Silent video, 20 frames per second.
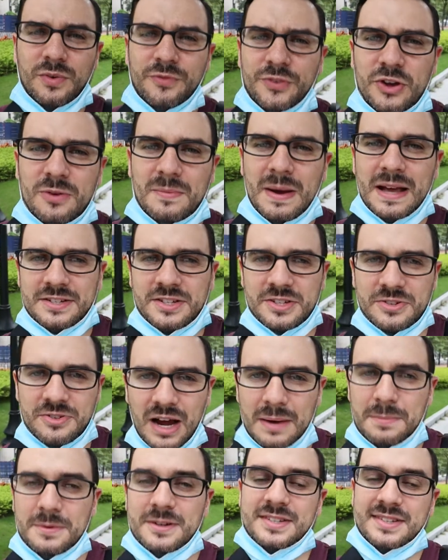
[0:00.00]
a few of my
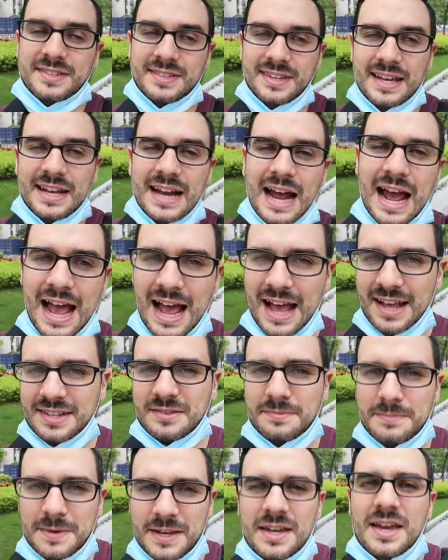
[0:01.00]
subscribers did
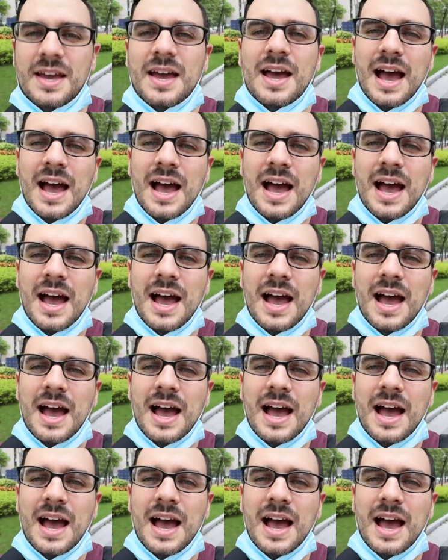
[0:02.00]
ask me,